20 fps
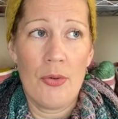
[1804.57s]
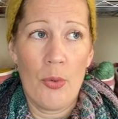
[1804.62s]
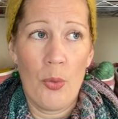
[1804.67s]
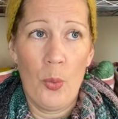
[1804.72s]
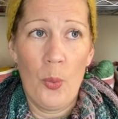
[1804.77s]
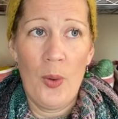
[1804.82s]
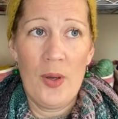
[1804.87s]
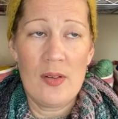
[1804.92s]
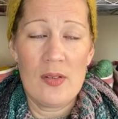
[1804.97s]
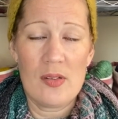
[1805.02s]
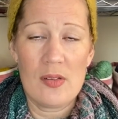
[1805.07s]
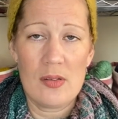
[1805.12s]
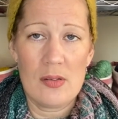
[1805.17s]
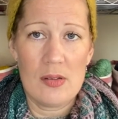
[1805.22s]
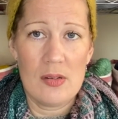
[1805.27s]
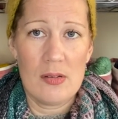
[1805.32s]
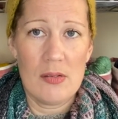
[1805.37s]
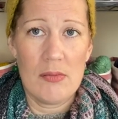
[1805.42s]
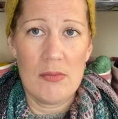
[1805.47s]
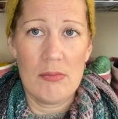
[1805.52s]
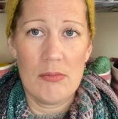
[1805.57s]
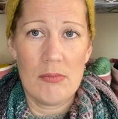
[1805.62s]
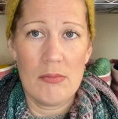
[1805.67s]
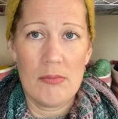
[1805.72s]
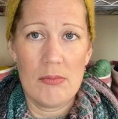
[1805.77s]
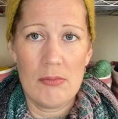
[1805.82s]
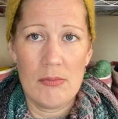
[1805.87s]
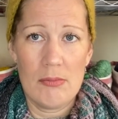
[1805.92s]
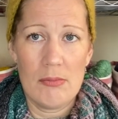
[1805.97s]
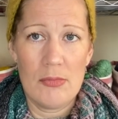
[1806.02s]
always
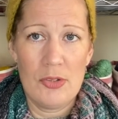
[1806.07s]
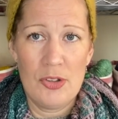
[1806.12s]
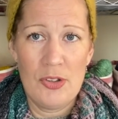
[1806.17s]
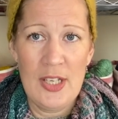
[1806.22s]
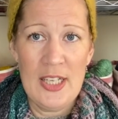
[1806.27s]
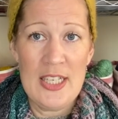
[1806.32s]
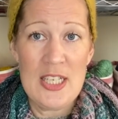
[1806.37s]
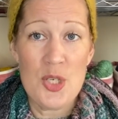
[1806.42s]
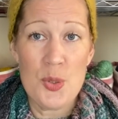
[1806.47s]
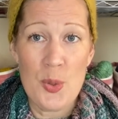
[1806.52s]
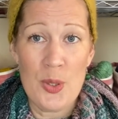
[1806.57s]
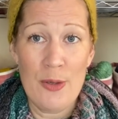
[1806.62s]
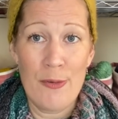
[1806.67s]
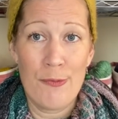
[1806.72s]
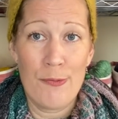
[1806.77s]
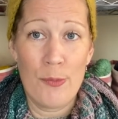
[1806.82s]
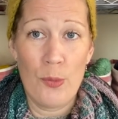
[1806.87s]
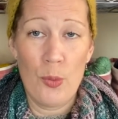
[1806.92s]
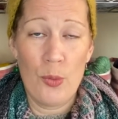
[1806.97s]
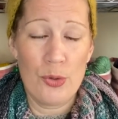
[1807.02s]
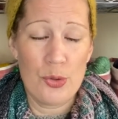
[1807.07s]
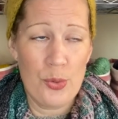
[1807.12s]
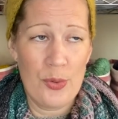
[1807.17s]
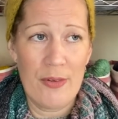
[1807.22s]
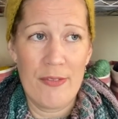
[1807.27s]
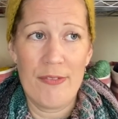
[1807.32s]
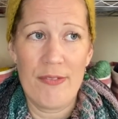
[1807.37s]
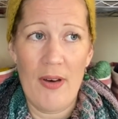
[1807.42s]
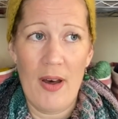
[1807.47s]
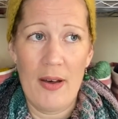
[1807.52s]
need 24,
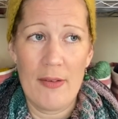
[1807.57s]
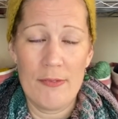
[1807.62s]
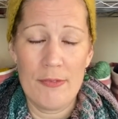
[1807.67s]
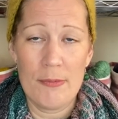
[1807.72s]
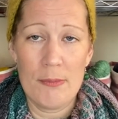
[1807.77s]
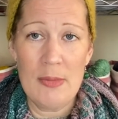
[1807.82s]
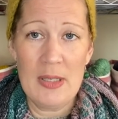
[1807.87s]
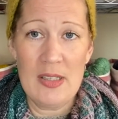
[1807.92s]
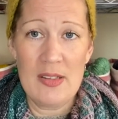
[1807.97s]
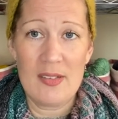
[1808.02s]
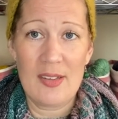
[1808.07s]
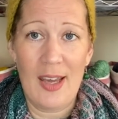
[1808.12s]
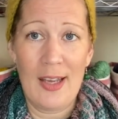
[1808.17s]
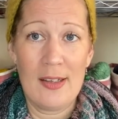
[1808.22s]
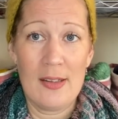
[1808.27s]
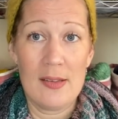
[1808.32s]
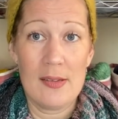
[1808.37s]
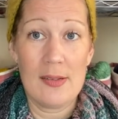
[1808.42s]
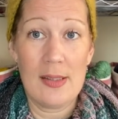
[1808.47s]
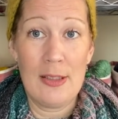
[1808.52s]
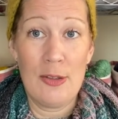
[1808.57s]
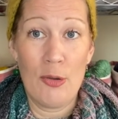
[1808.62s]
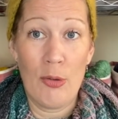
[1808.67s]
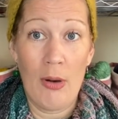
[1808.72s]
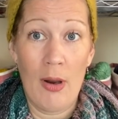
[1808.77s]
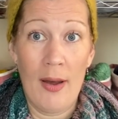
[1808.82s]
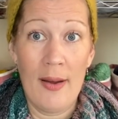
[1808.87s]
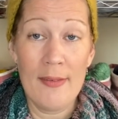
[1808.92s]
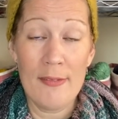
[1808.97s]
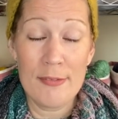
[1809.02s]
25 mini skeins in your
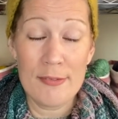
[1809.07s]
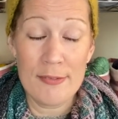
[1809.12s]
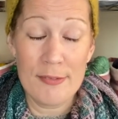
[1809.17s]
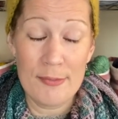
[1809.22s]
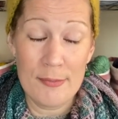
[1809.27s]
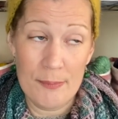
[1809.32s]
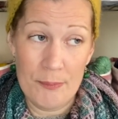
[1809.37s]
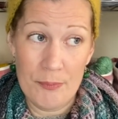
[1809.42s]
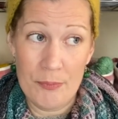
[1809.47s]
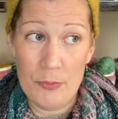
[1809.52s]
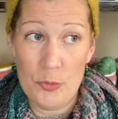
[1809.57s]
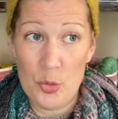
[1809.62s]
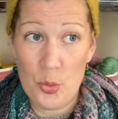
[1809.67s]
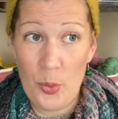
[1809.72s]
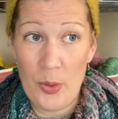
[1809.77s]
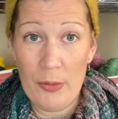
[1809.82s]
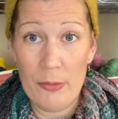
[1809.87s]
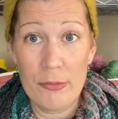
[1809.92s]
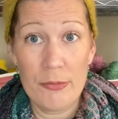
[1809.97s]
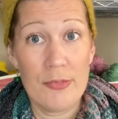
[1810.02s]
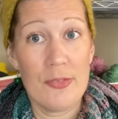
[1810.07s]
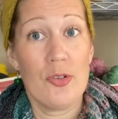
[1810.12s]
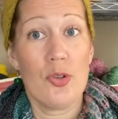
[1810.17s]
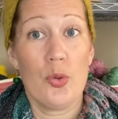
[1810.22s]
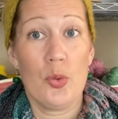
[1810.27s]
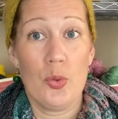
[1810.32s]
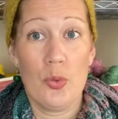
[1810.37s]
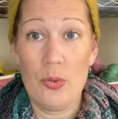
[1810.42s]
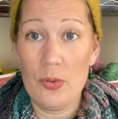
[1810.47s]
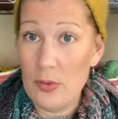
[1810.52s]
life. 12 is
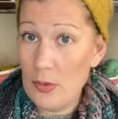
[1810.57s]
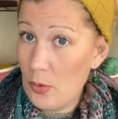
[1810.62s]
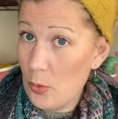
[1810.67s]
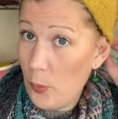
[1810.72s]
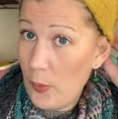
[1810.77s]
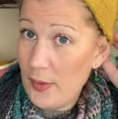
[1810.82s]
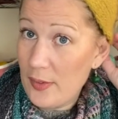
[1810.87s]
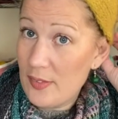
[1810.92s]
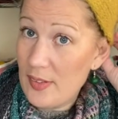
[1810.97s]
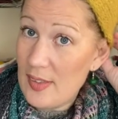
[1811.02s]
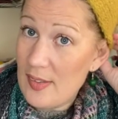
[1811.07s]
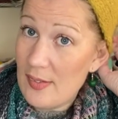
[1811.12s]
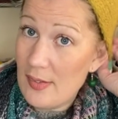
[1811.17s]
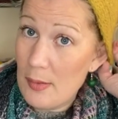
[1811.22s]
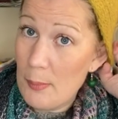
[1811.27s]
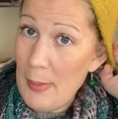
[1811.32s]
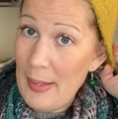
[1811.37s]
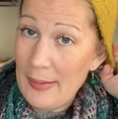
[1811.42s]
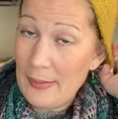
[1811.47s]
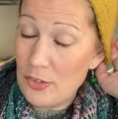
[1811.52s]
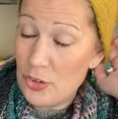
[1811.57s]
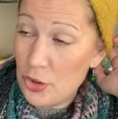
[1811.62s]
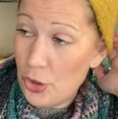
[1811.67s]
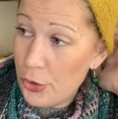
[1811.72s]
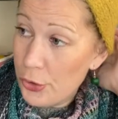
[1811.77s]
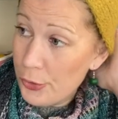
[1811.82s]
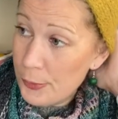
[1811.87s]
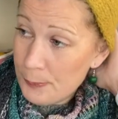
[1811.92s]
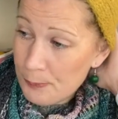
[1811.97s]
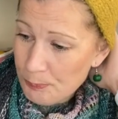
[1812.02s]
quite a decent amount
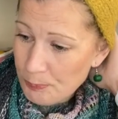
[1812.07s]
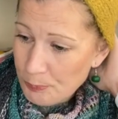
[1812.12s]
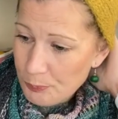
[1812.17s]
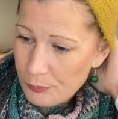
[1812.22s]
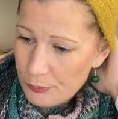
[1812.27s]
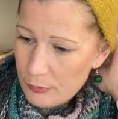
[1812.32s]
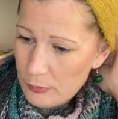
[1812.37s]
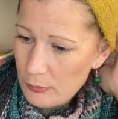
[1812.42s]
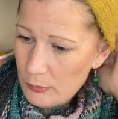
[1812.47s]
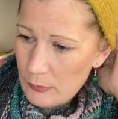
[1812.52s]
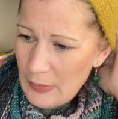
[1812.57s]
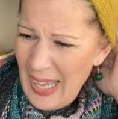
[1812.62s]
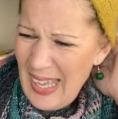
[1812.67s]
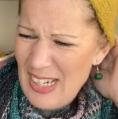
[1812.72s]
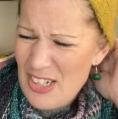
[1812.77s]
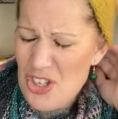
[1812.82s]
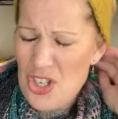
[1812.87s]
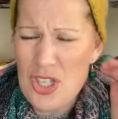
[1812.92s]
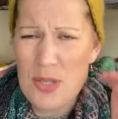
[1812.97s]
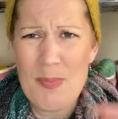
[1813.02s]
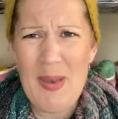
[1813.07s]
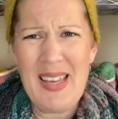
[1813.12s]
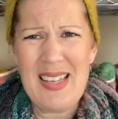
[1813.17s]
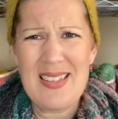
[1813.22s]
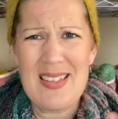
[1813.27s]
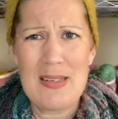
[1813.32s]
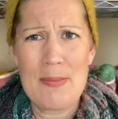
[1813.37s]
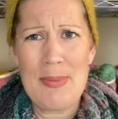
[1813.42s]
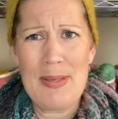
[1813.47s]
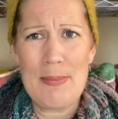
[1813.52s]
too. And it just makes
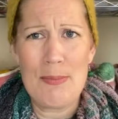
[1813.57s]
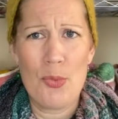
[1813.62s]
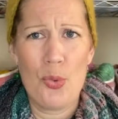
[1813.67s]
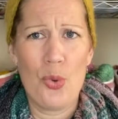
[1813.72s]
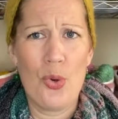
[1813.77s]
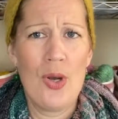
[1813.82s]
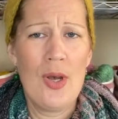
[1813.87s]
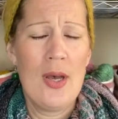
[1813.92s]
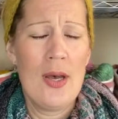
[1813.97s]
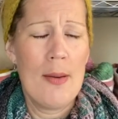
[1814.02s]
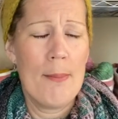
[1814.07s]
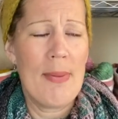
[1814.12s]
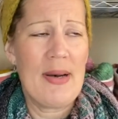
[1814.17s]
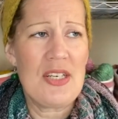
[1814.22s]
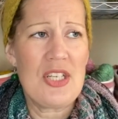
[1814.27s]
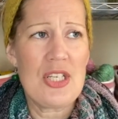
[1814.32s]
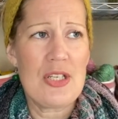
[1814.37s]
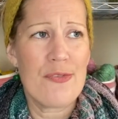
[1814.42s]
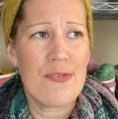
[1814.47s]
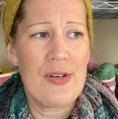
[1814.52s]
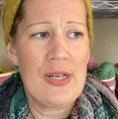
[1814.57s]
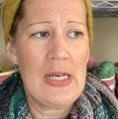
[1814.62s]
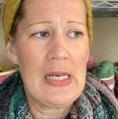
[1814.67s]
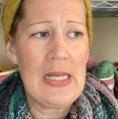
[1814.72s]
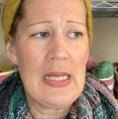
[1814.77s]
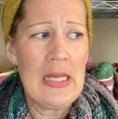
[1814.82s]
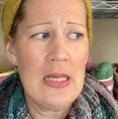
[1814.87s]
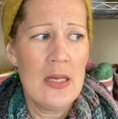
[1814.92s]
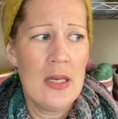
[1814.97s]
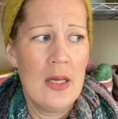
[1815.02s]
it a bit more budget
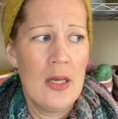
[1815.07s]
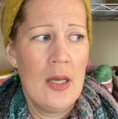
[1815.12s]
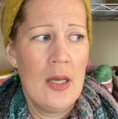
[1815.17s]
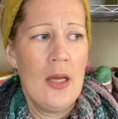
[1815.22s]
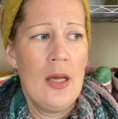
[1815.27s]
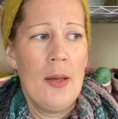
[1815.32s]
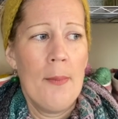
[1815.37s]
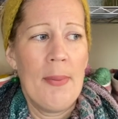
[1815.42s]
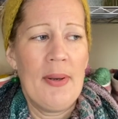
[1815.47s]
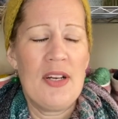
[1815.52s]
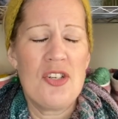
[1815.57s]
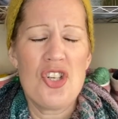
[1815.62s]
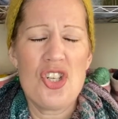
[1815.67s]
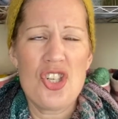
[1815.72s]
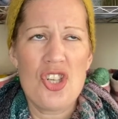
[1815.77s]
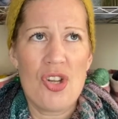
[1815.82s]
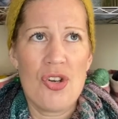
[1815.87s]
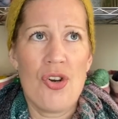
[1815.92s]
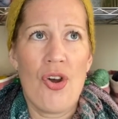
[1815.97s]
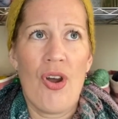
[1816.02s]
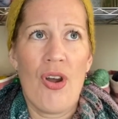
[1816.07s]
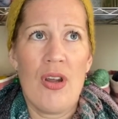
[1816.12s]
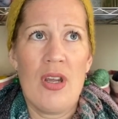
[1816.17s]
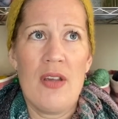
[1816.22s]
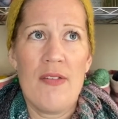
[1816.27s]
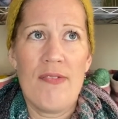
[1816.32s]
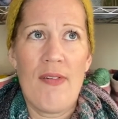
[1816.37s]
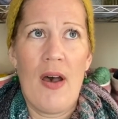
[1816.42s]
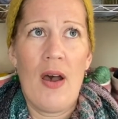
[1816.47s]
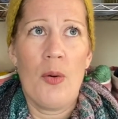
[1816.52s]
friendly. But I just don't know
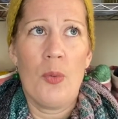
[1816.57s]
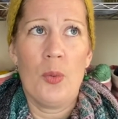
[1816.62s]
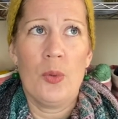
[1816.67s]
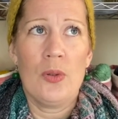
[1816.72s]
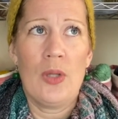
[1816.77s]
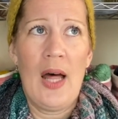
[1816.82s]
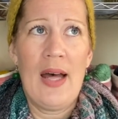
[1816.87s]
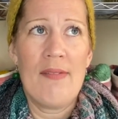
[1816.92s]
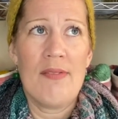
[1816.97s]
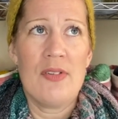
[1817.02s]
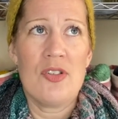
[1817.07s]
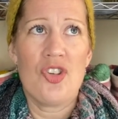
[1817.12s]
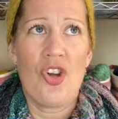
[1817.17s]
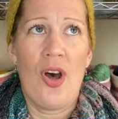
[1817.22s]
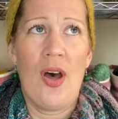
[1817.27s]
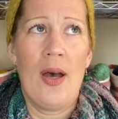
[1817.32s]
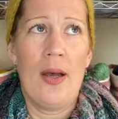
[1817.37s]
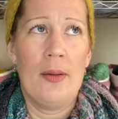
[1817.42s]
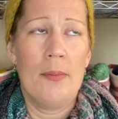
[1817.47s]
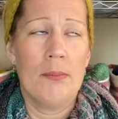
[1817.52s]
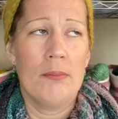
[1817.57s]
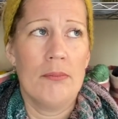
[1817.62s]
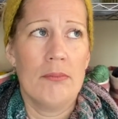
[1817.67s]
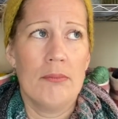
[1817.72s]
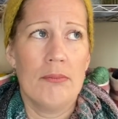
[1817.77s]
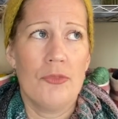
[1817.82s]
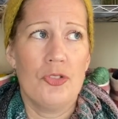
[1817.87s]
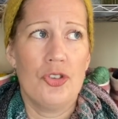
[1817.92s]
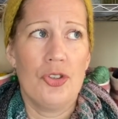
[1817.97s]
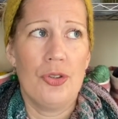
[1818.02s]
if I will have the time
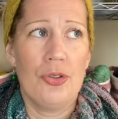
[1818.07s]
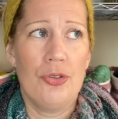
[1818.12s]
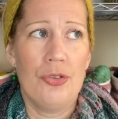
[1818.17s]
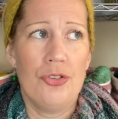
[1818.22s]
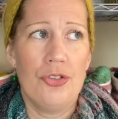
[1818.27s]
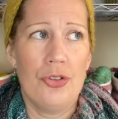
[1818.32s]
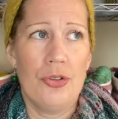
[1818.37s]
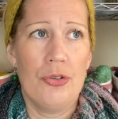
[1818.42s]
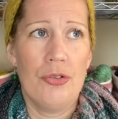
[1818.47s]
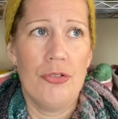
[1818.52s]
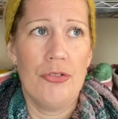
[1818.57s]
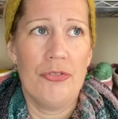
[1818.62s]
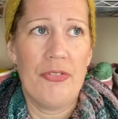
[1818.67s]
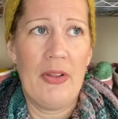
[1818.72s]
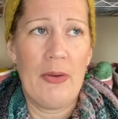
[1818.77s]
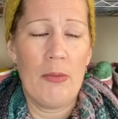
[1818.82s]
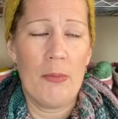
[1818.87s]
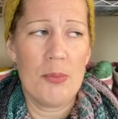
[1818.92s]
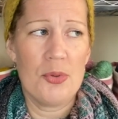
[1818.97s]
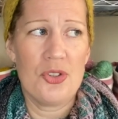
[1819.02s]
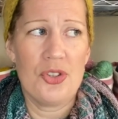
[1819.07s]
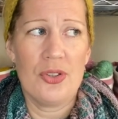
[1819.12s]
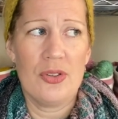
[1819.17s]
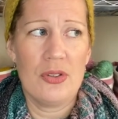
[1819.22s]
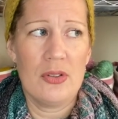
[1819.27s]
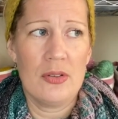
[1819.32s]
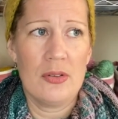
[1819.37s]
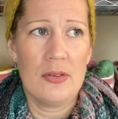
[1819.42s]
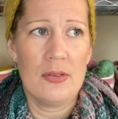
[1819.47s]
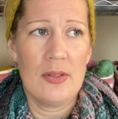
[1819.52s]
to do that option
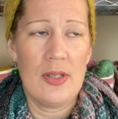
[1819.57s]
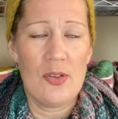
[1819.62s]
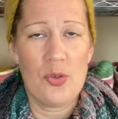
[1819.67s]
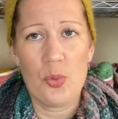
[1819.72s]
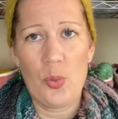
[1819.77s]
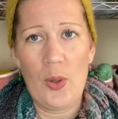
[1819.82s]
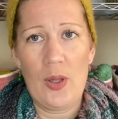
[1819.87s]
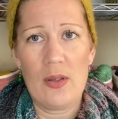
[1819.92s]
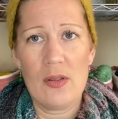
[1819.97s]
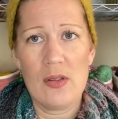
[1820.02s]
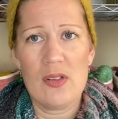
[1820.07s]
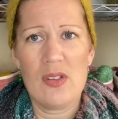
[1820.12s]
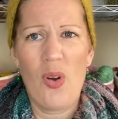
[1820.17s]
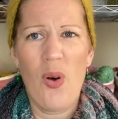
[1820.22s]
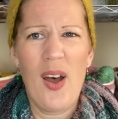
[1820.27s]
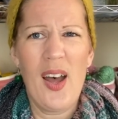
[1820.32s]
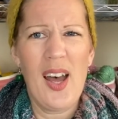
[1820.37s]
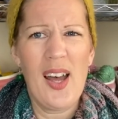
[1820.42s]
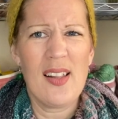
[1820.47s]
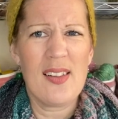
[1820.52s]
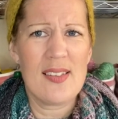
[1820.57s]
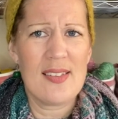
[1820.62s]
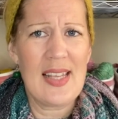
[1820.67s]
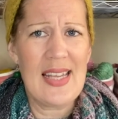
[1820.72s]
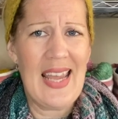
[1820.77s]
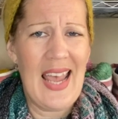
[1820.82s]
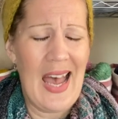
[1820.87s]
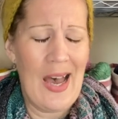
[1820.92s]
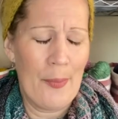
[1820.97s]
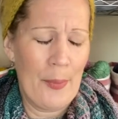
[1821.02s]
as well. So I'll see
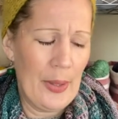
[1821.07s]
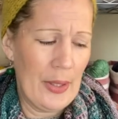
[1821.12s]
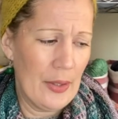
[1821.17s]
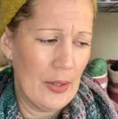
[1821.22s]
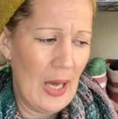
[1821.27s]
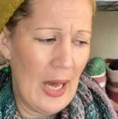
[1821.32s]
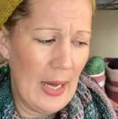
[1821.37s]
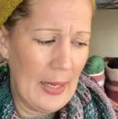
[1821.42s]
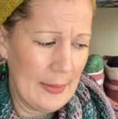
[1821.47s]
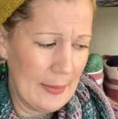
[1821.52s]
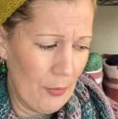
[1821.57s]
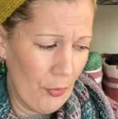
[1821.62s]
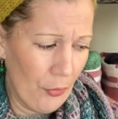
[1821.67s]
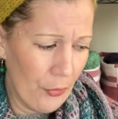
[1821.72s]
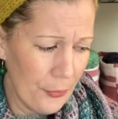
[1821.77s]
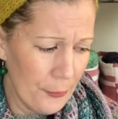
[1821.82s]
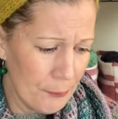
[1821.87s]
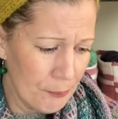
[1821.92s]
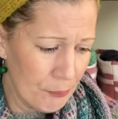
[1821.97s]
how I, I go.